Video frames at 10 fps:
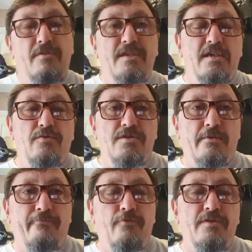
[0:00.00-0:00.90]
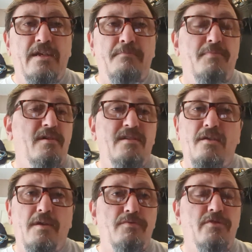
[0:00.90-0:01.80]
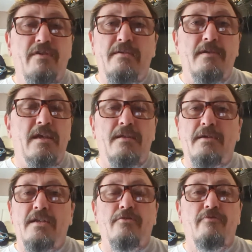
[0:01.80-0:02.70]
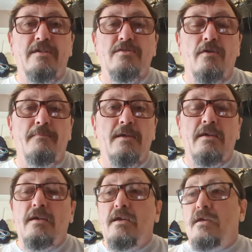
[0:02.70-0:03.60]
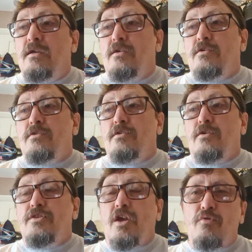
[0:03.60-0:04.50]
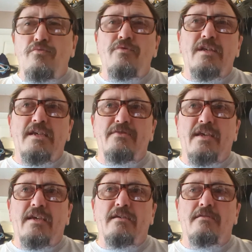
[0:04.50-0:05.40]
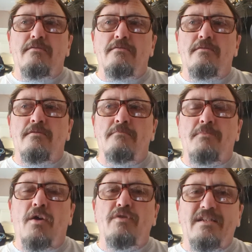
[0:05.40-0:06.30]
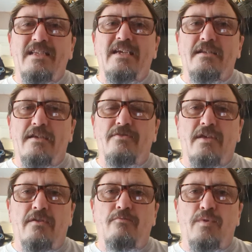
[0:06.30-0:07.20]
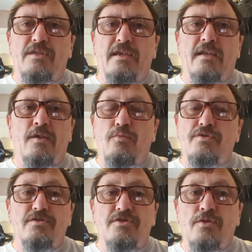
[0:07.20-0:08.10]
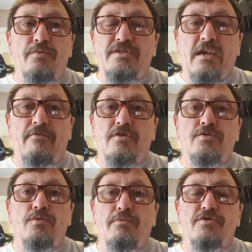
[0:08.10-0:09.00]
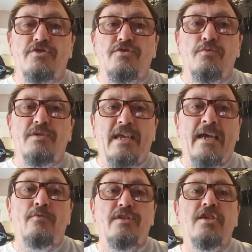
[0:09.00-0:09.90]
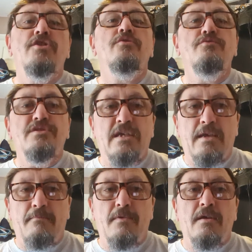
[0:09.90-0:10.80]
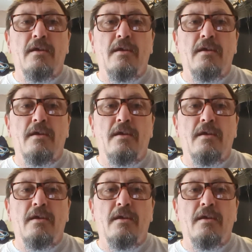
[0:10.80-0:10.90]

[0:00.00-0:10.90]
I think he got subbed for in the end. But no, it was great. He had a great time. The only thing, my only niggling thing with it, and it wasn't to do with Tyrick at all, it was to do with how they used him.